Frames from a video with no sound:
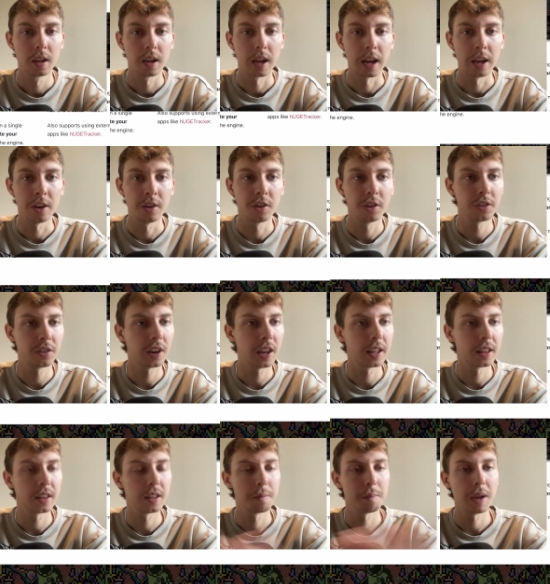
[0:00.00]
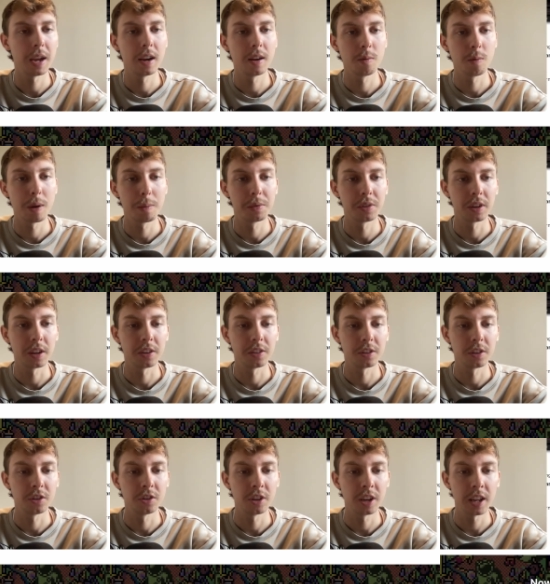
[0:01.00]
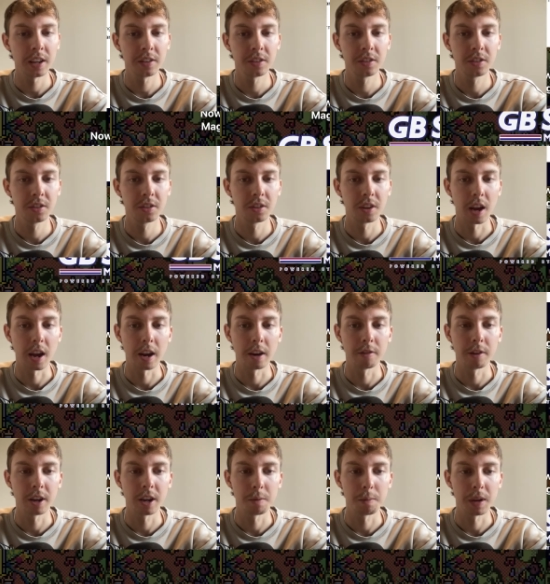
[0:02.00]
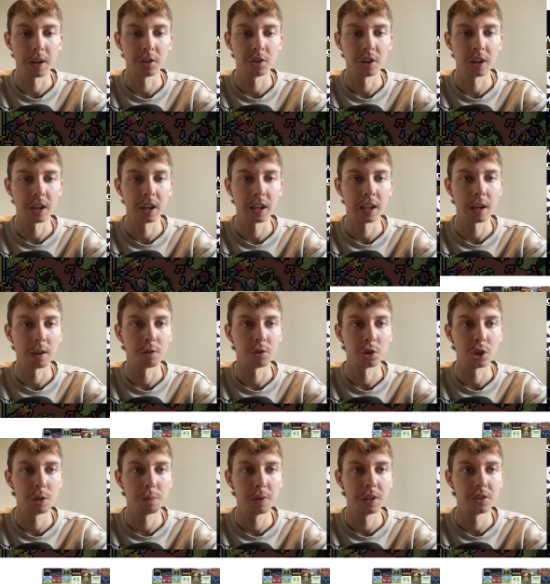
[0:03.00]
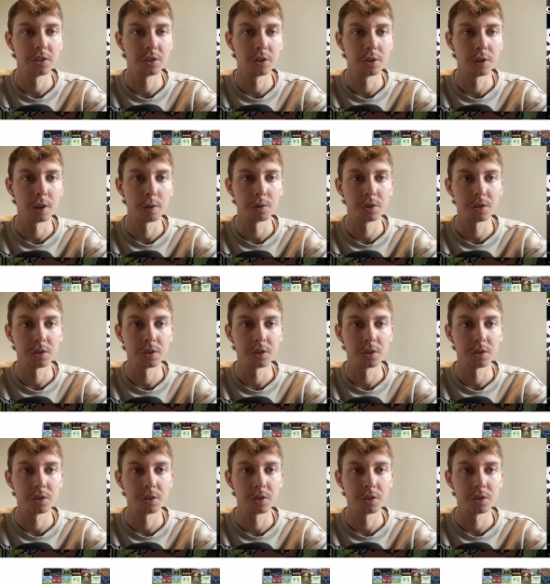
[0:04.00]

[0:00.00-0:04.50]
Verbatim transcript: And just like the main website suggests, I recommend checking out GB Studio